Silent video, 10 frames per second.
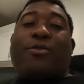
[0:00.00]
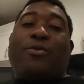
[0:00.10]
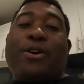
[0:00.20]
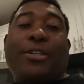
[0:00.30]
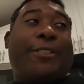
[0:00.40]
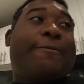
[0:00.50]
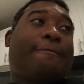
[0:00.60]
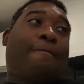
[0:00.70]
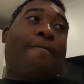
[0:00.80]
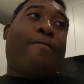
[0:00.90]
What?
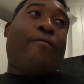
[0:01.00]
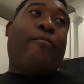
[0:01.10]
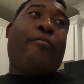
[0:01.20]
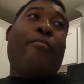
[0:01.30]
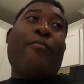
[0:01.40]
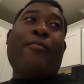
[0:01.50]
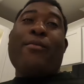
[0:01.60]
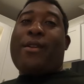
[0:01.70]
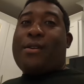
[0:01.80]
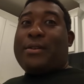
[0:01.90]

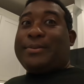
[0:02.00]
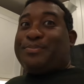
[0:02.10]
macaroni.